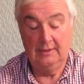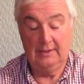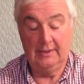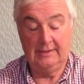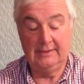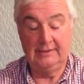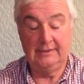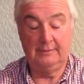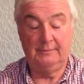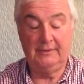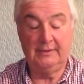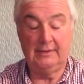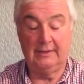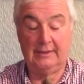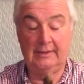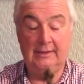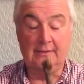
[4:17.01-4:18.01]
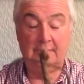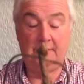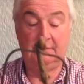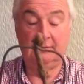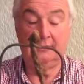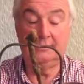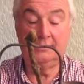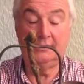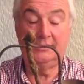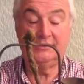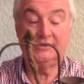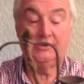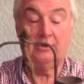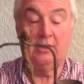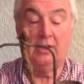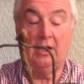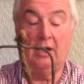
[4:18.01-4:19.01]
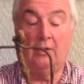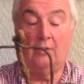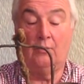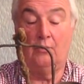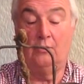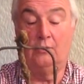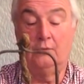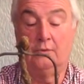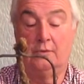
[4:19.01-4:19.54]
And in the middle here, it's got a hole.